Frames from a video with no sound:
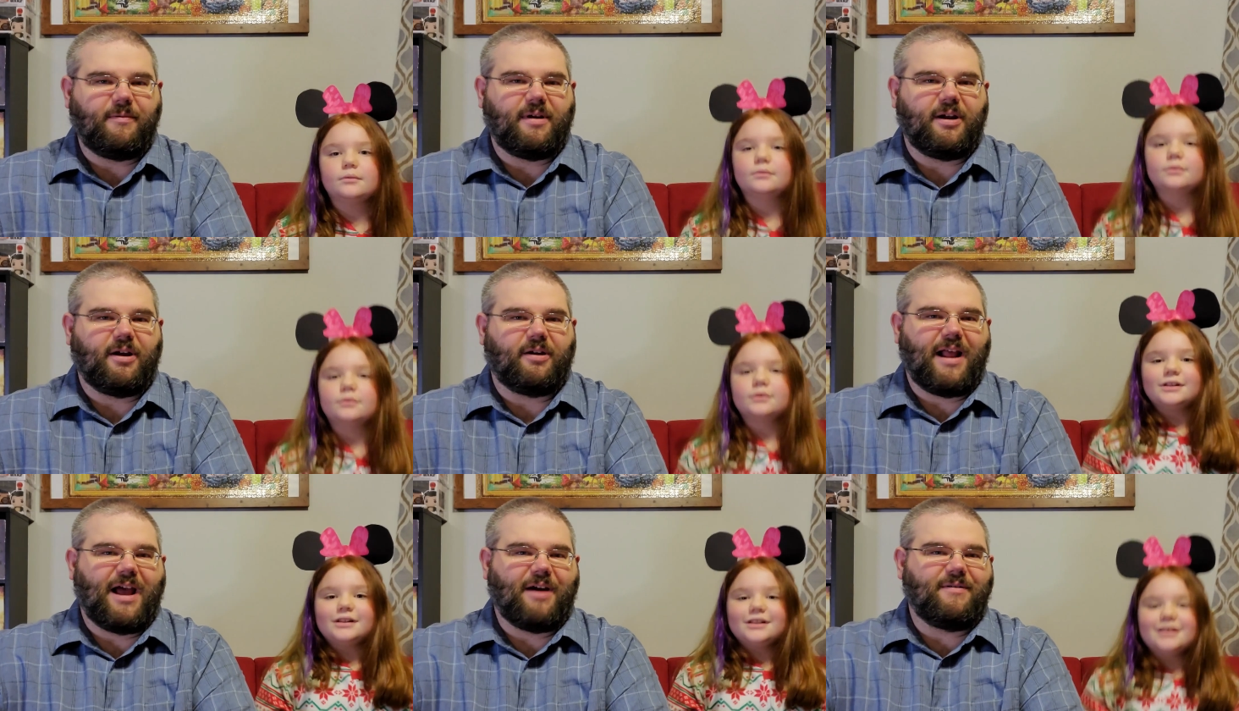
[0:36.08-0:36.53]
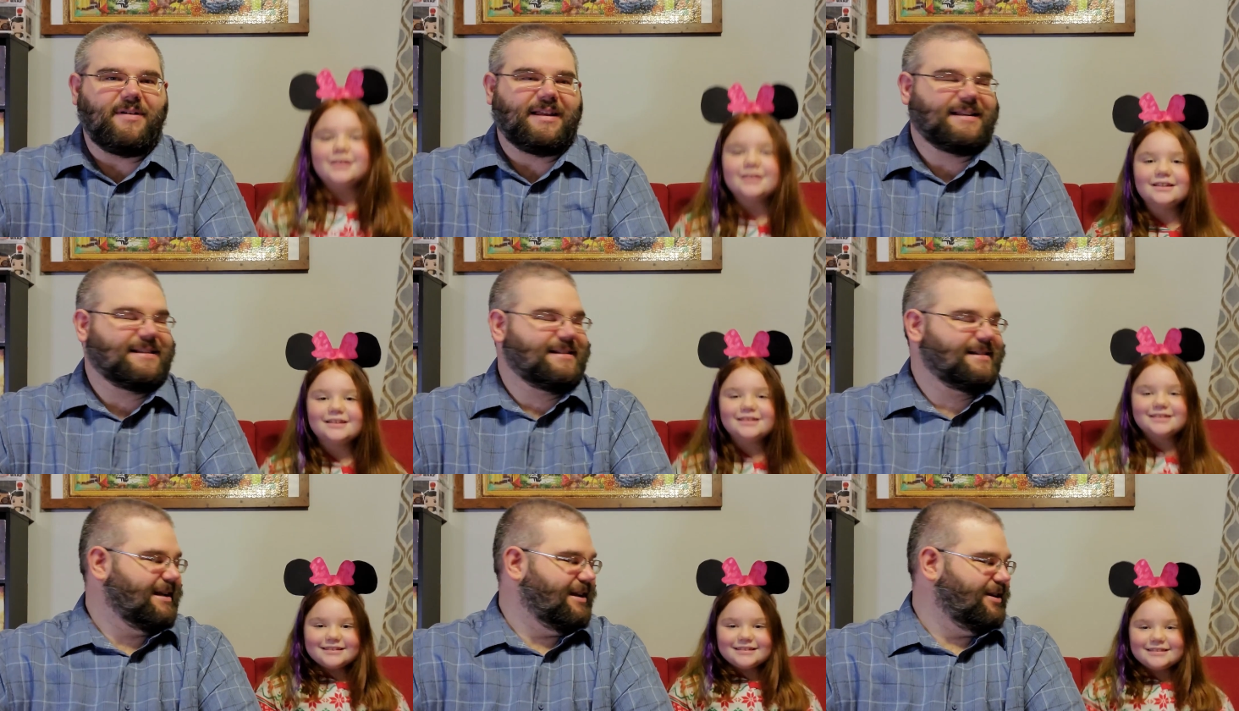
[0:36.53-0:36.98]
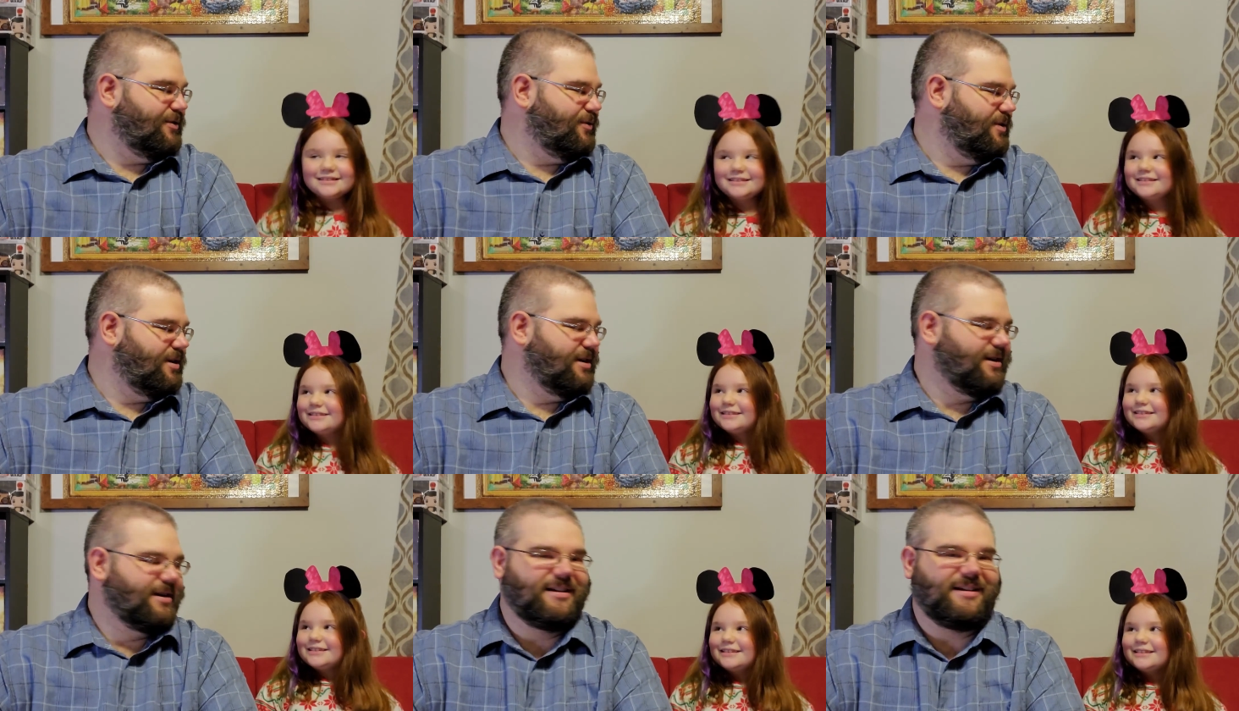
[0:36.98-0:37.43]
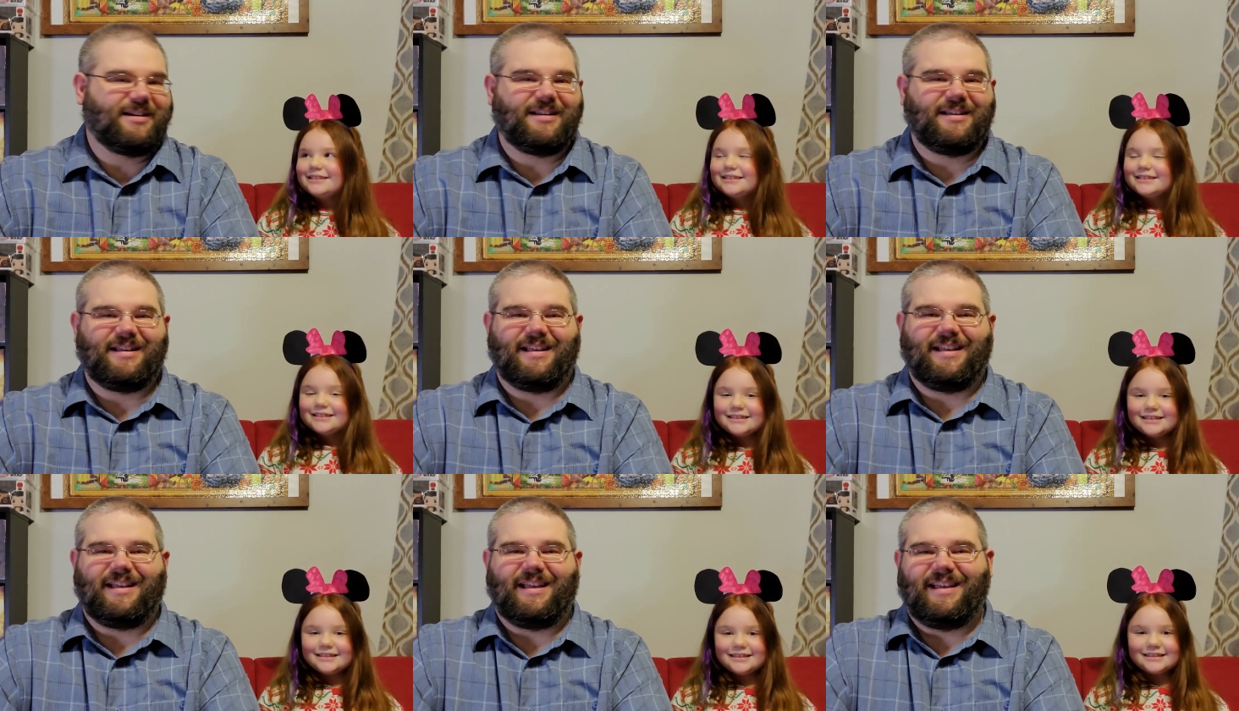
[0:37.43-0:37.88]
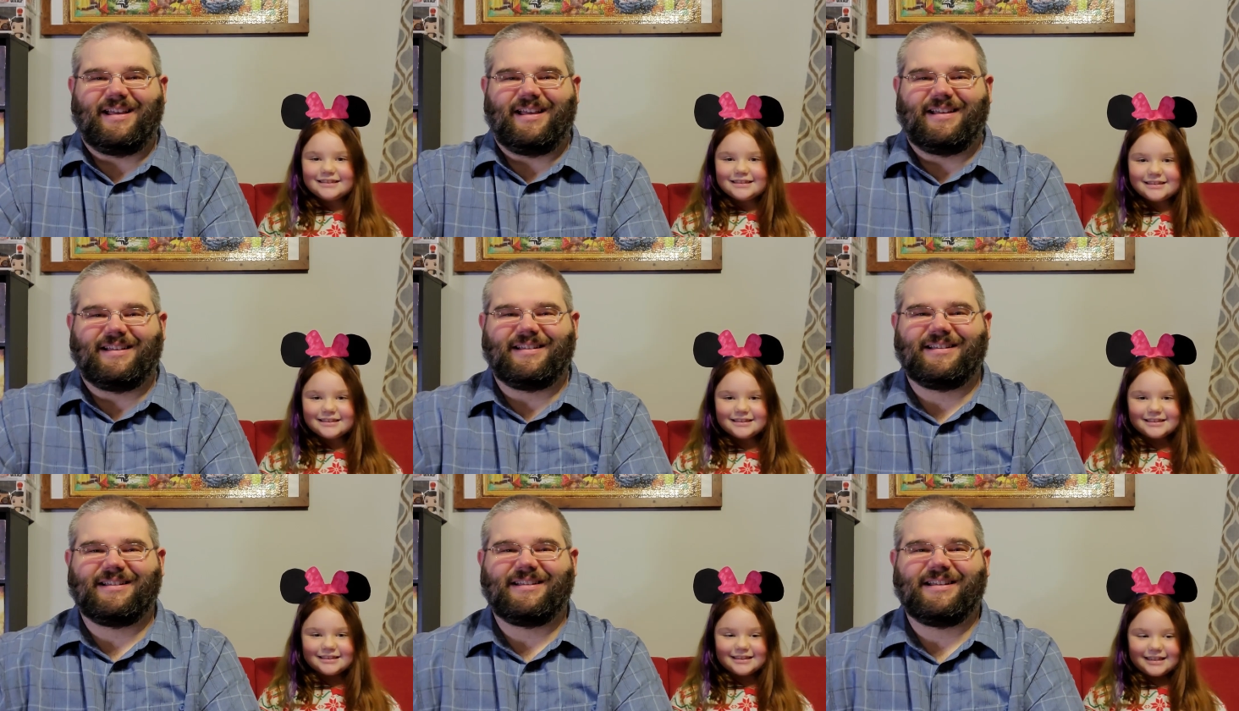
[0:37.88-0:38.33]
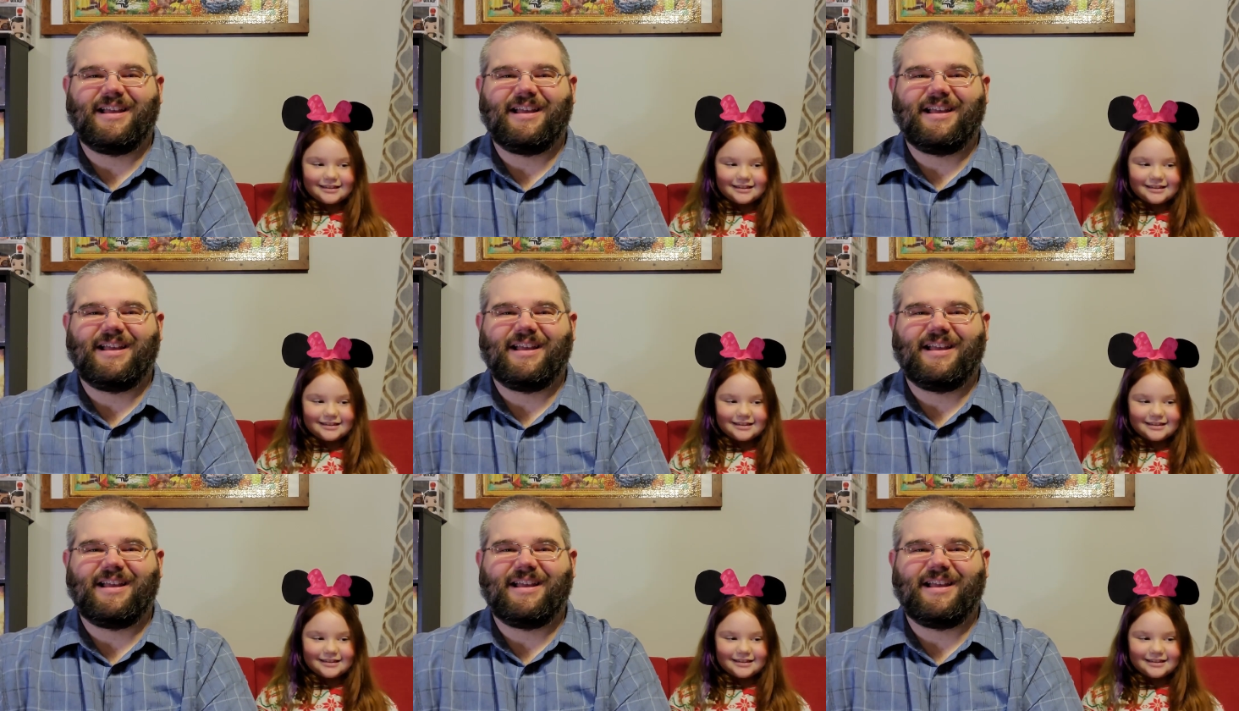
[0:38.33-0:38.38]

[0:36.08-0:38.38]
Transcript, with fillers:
Speaker 1: we go, now we can see you. I